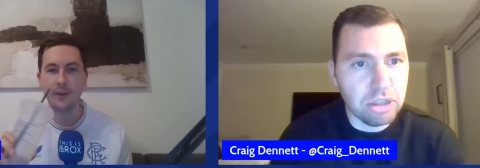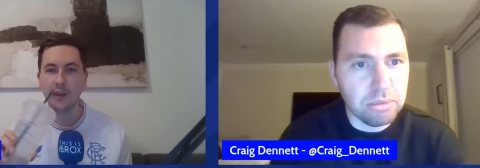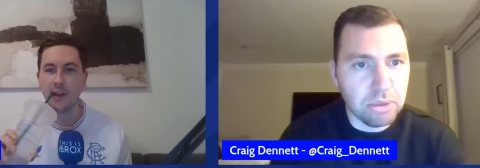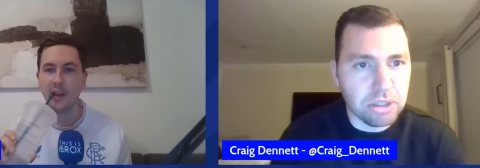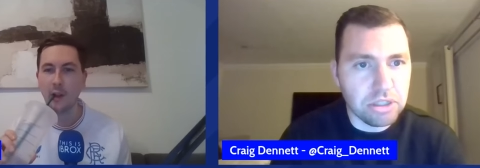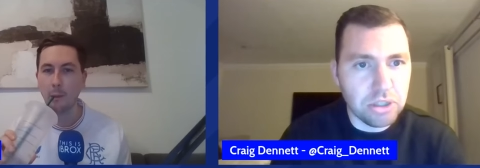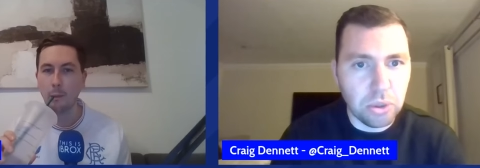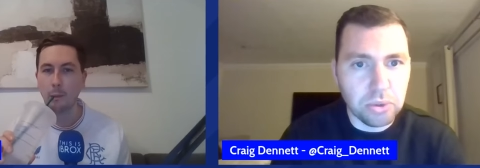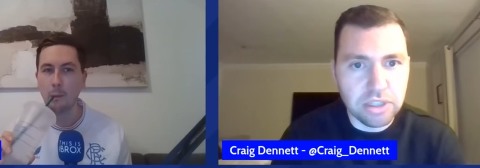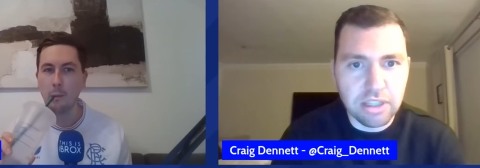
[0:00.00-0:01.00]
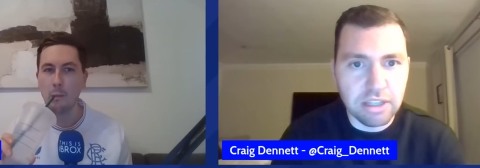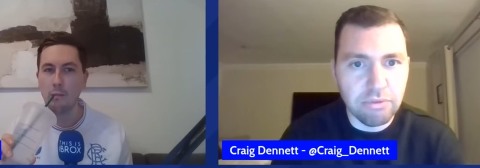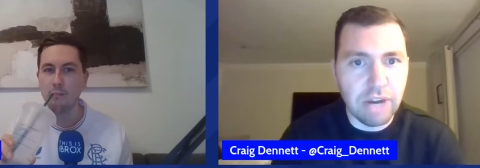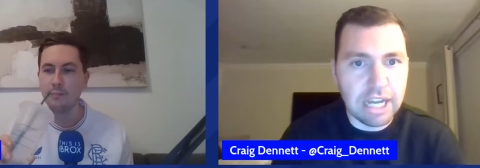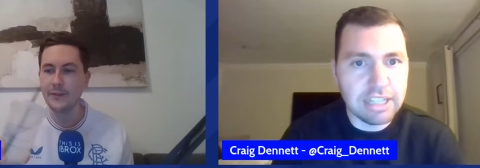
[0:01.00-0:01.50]
Speaker 1: Clement chose
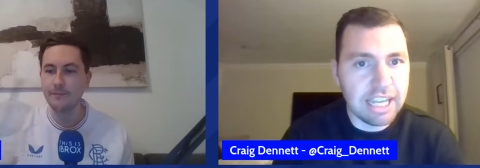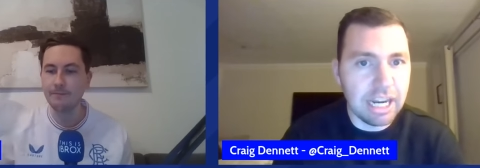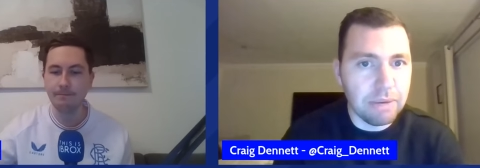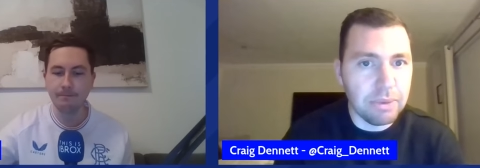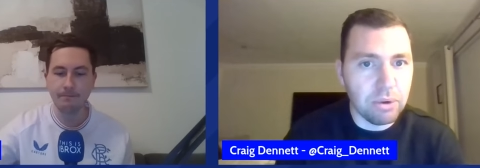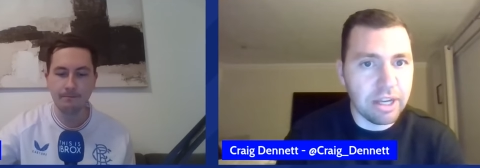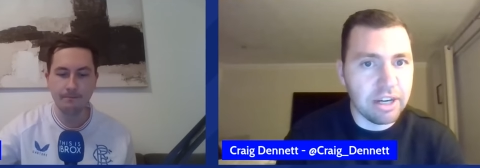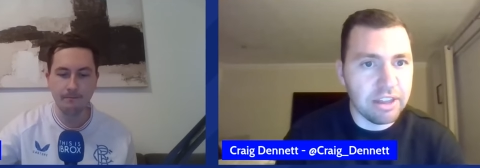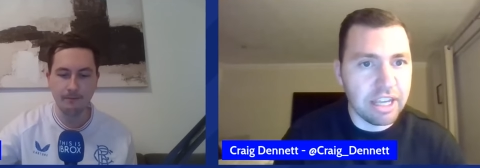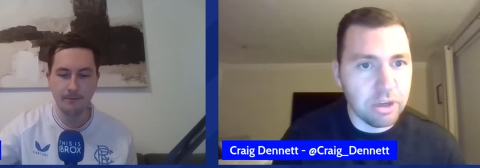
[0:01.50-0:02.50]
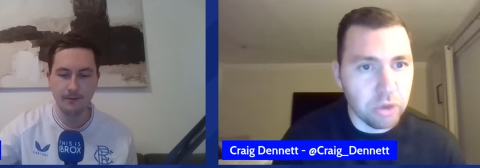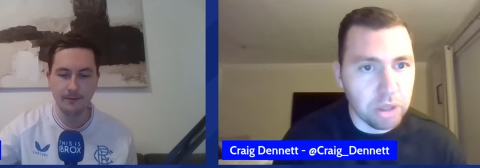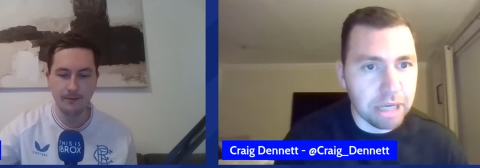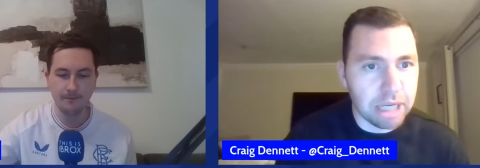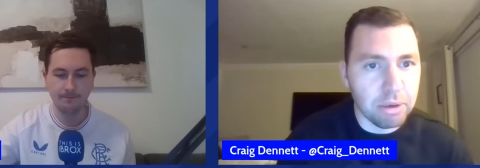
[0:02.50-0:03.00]
to rest Cantwell kind of thing and
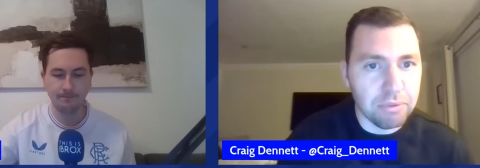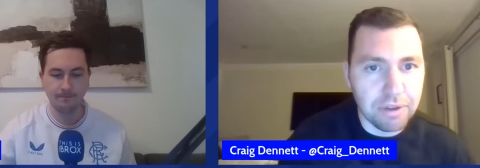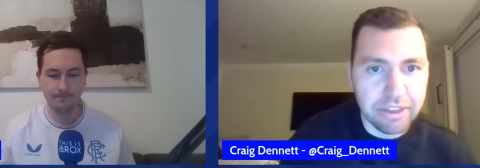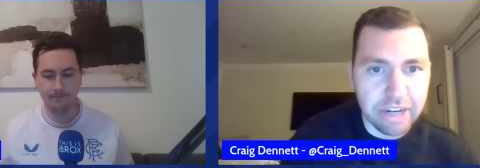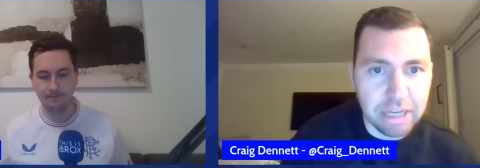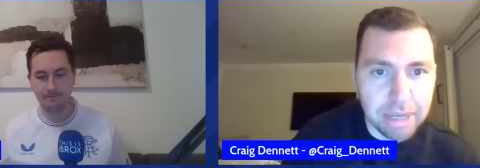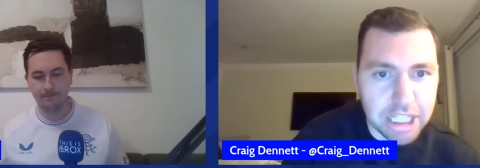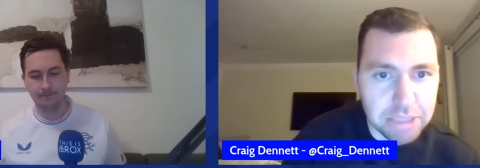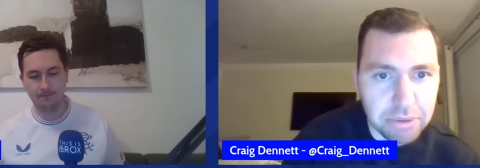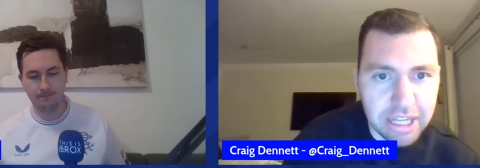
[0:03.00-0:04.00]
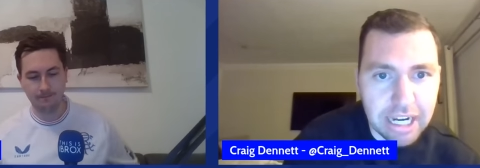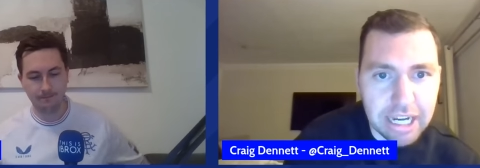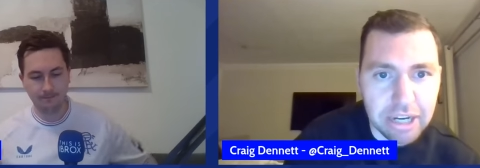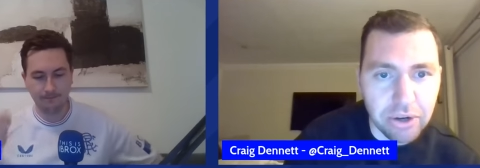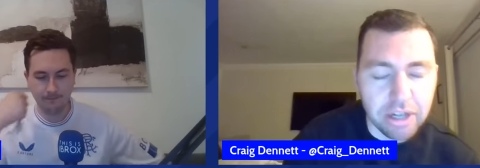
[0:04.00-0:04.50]
only bring him on for thirty minutes with an
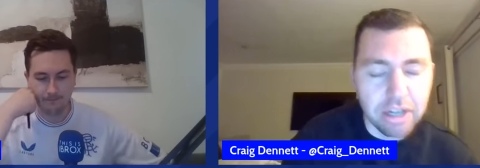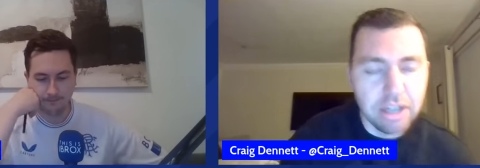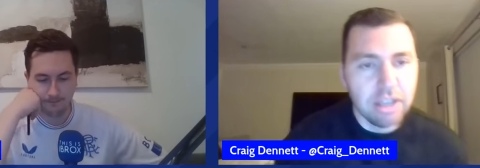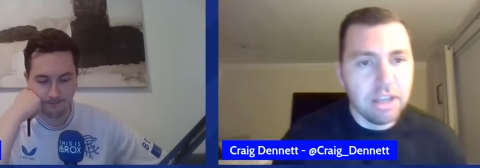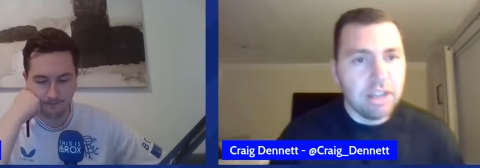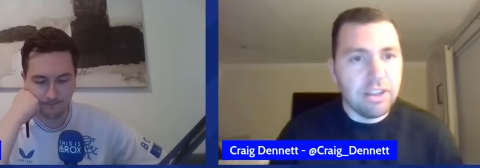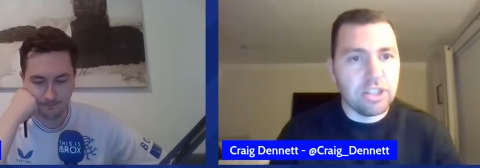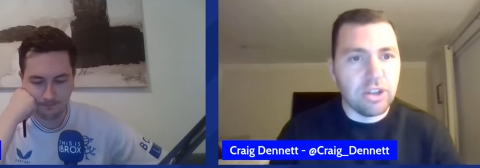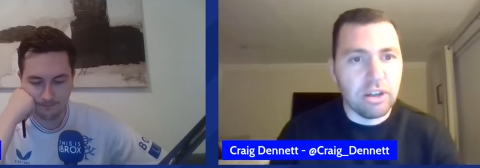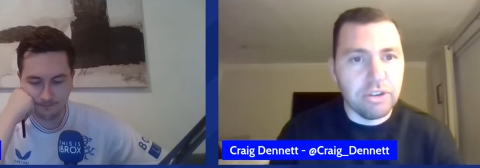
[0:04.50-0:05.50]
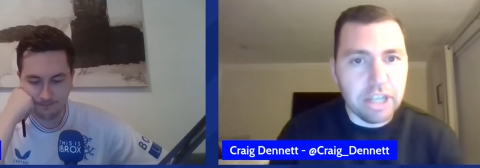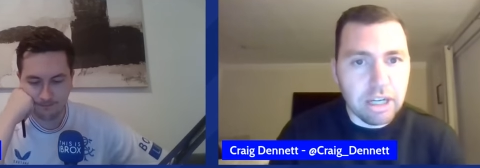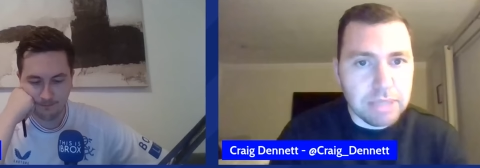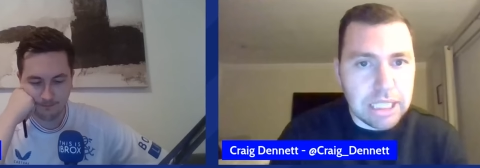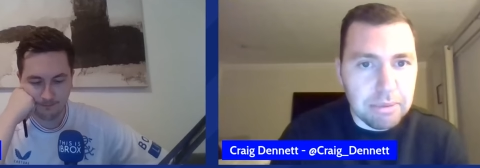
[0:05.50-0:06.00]
eye on the sort of League
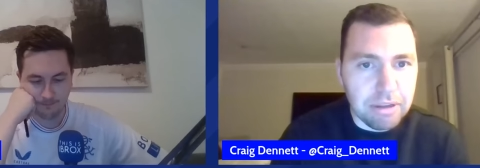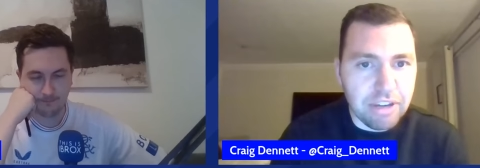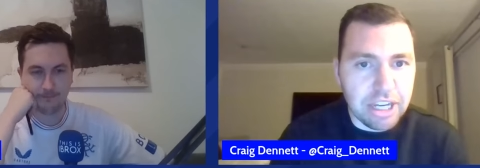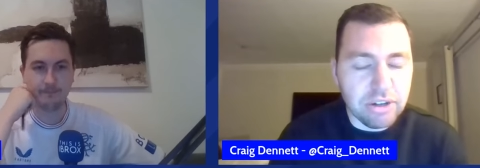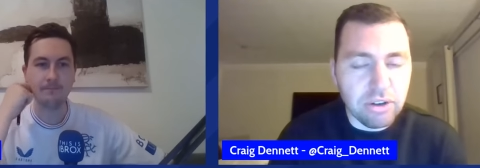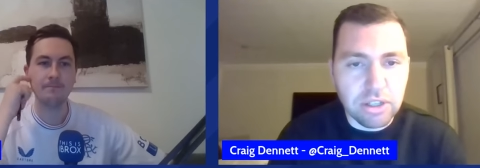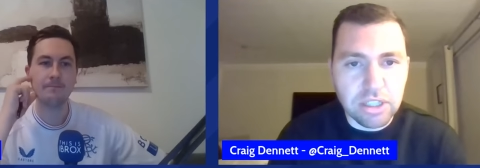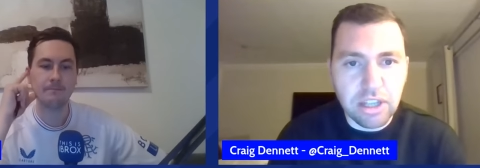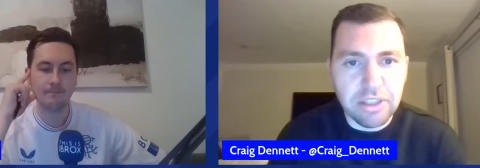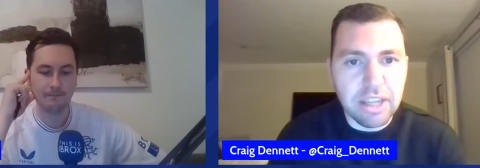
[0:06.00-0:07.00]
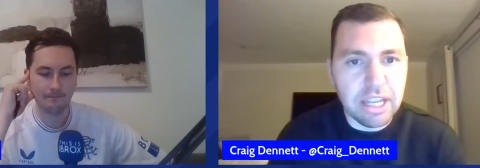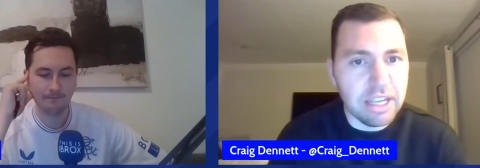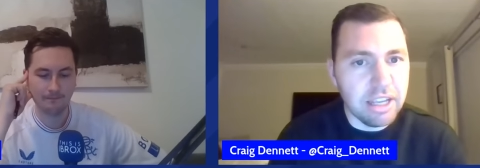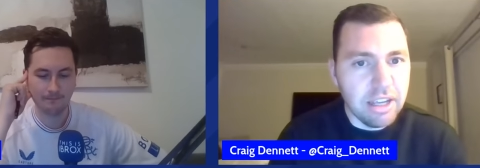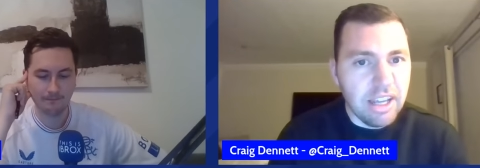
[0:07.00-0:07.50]
Cup semi-final on
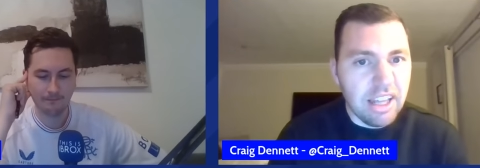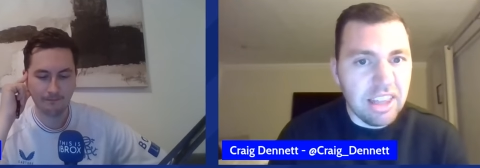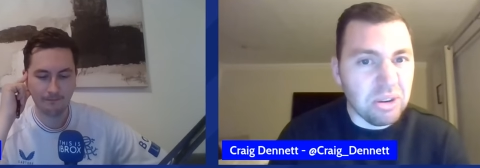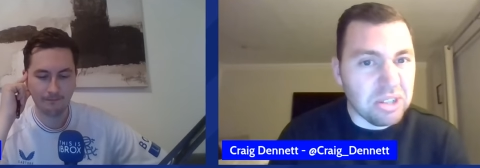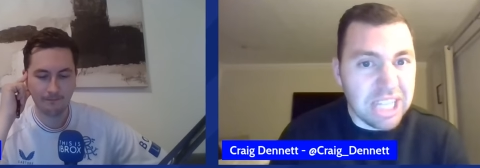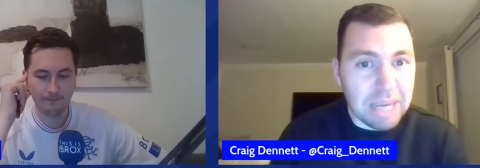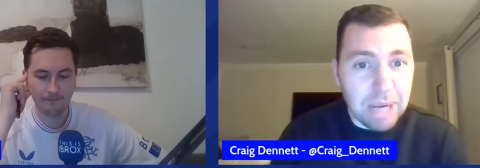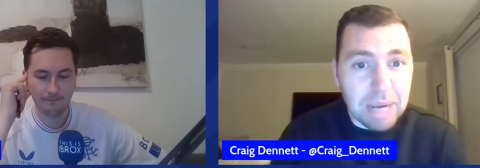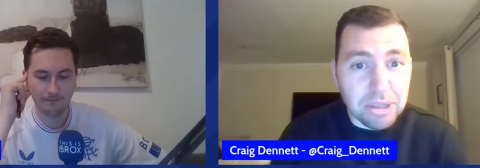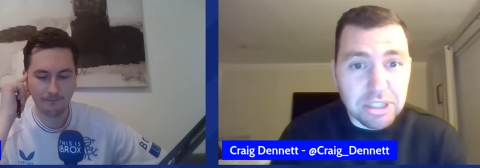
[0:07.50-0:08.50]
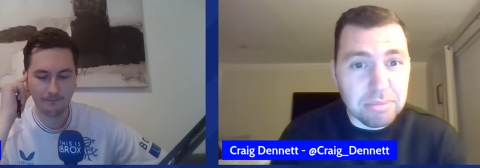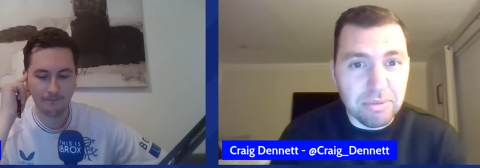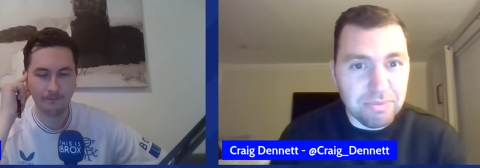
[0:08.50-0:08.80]
Sunday. Thought Sam Lammers,